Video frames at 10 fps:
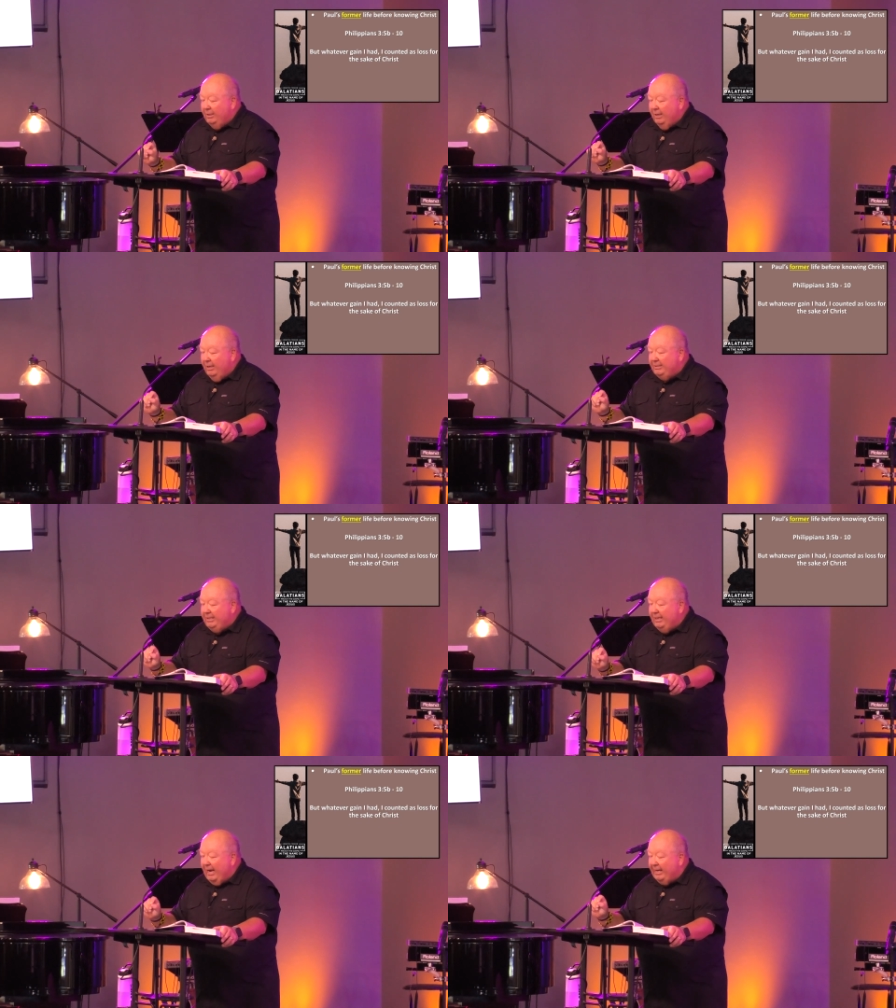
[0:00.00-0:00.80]

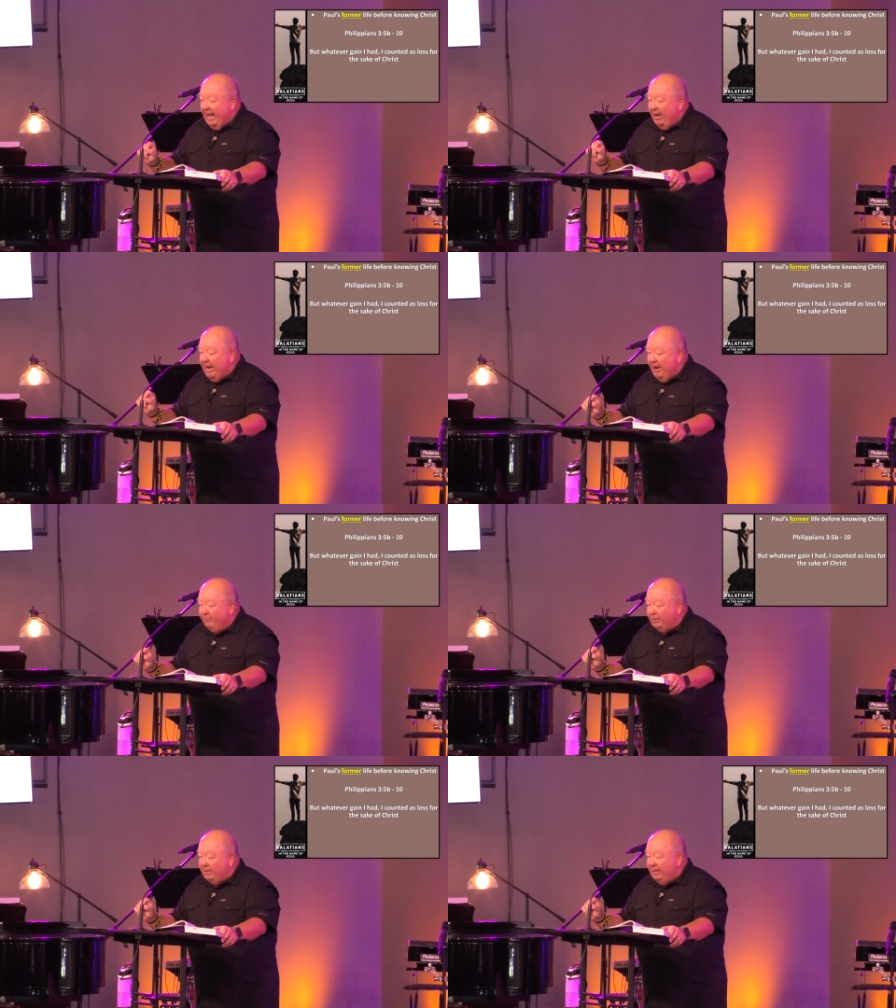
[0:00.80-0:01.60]
Indeed, I count
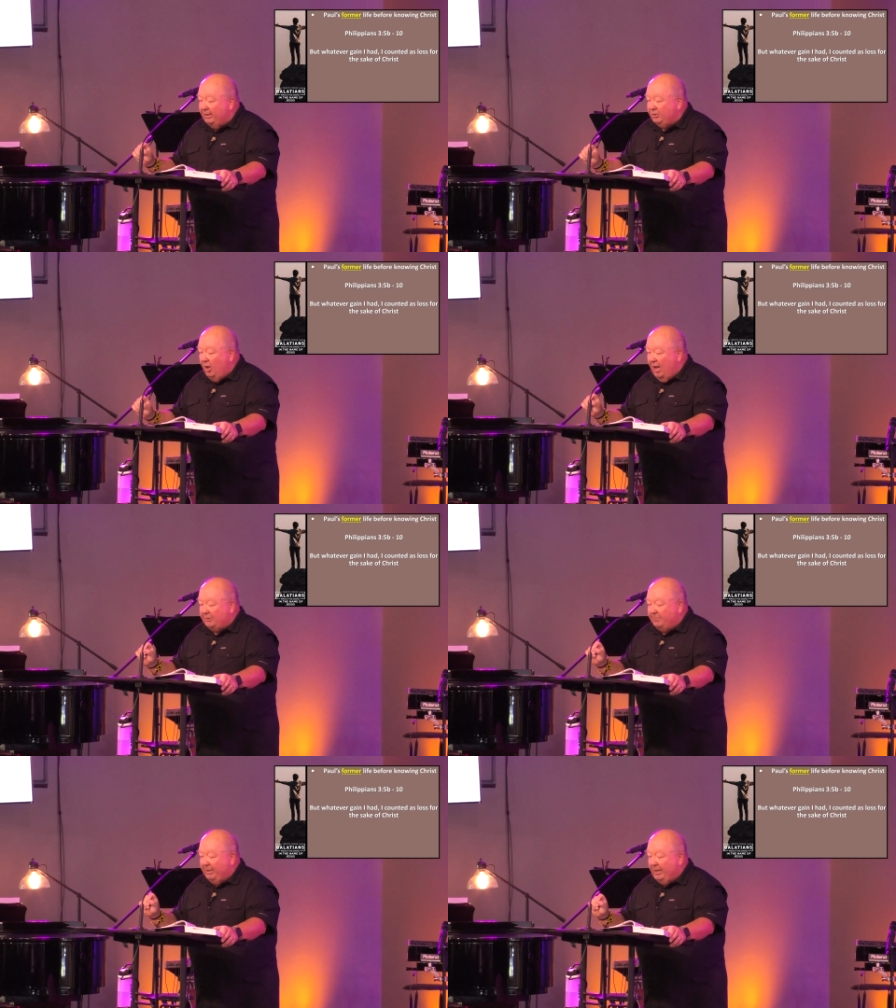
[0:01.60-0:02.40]
everything as loss
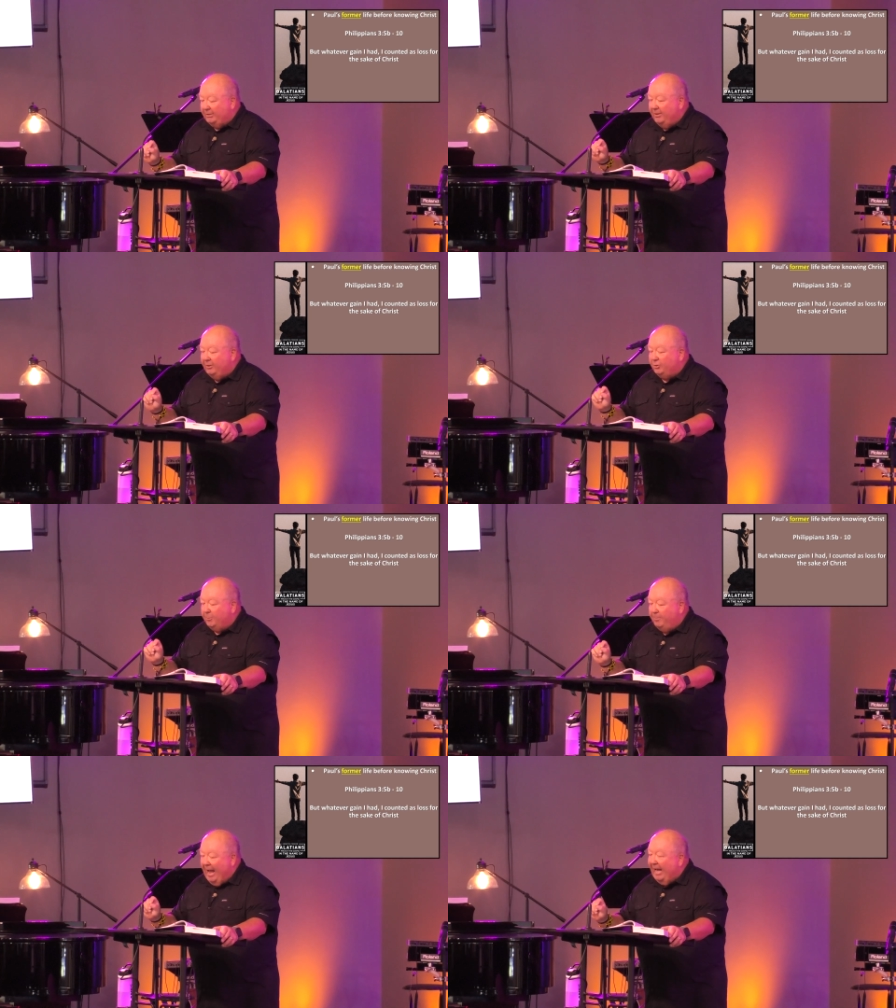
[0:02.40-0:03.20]
because of the
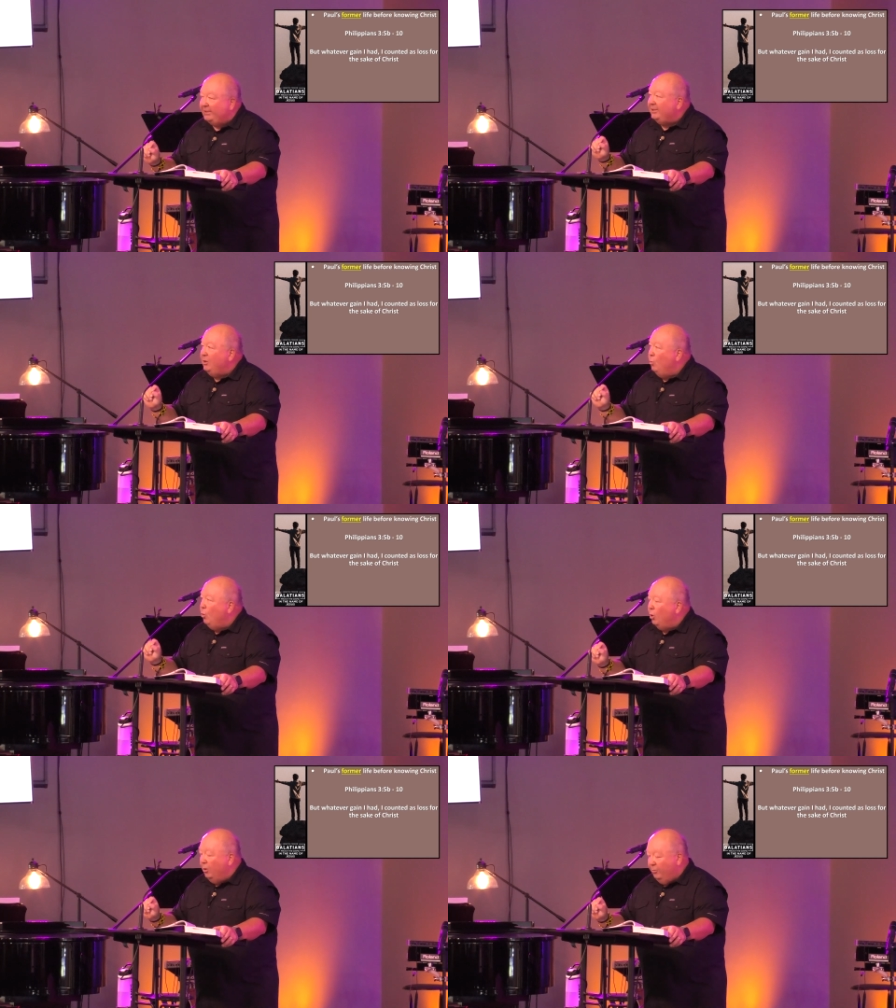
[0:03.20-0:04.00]
surpassing
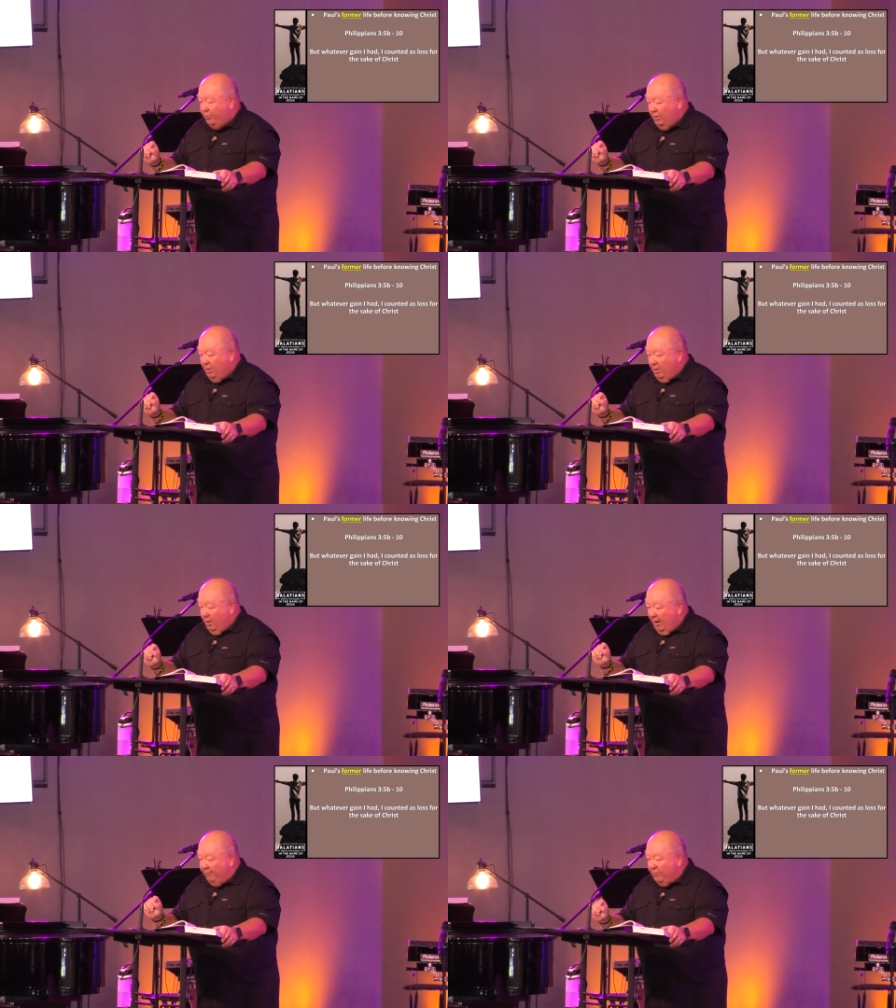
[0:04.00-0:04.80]
worth
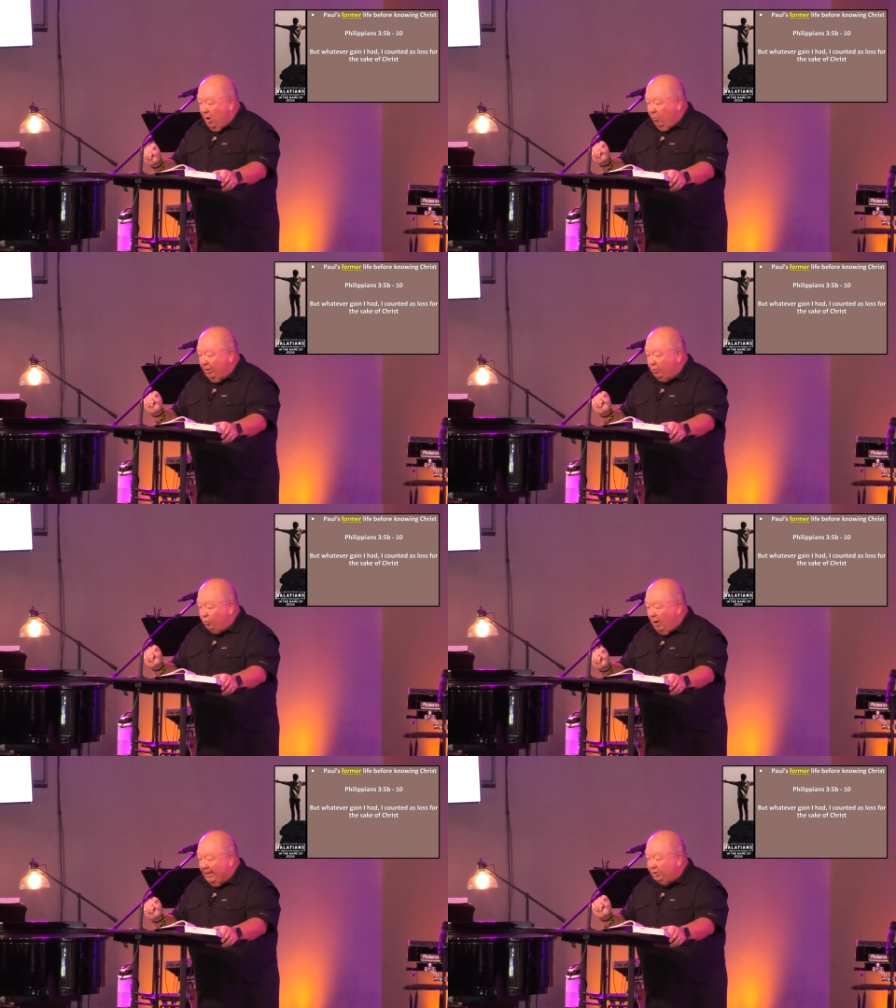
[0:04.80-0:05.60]
of knowing
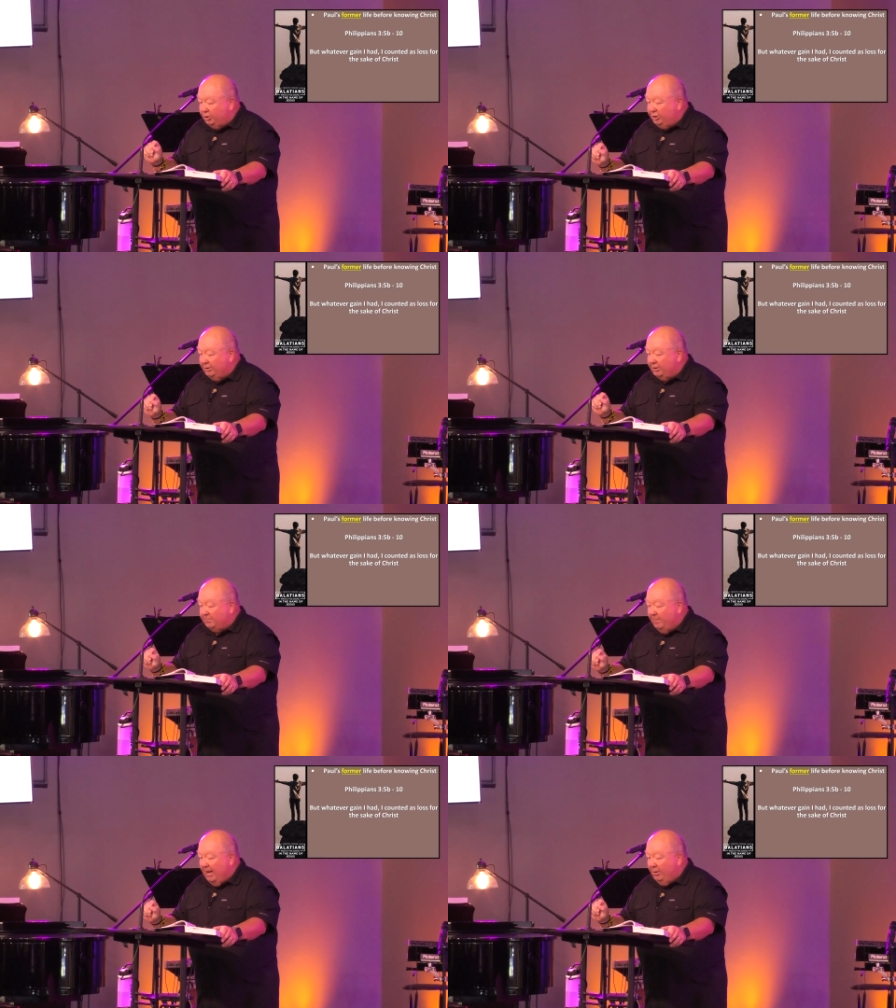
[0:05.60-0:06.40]
Christ Jesus
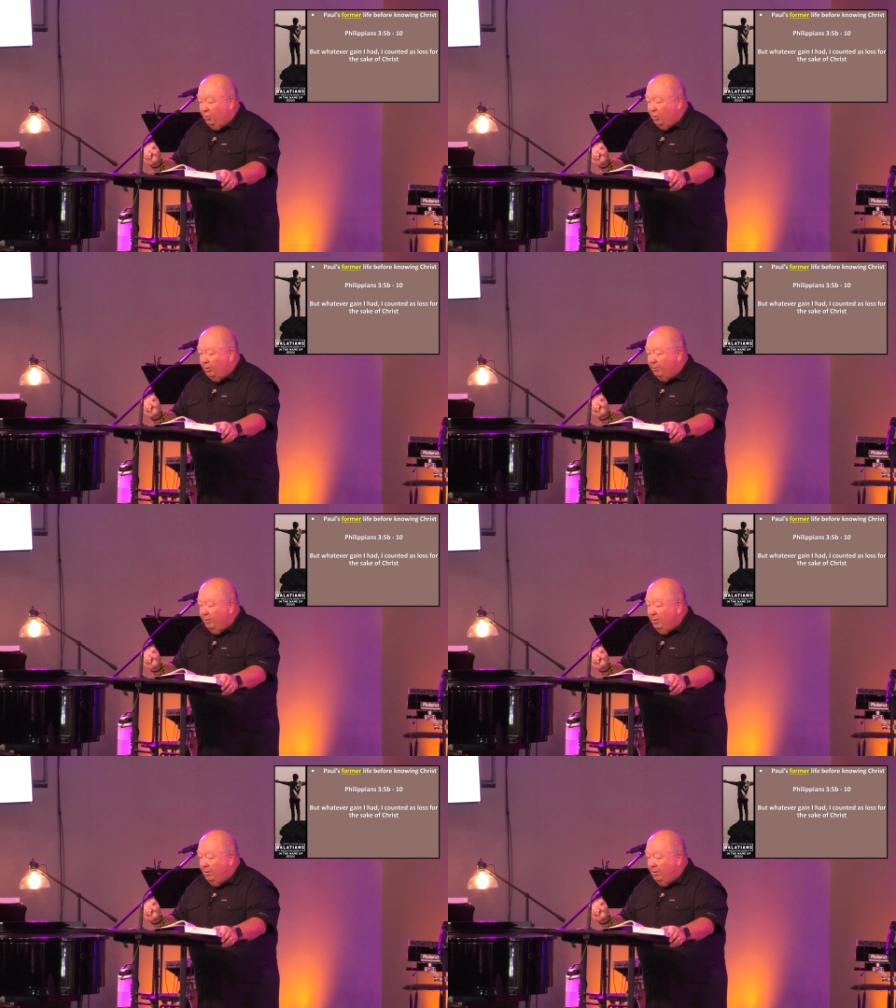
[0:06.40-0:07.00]
my Lord.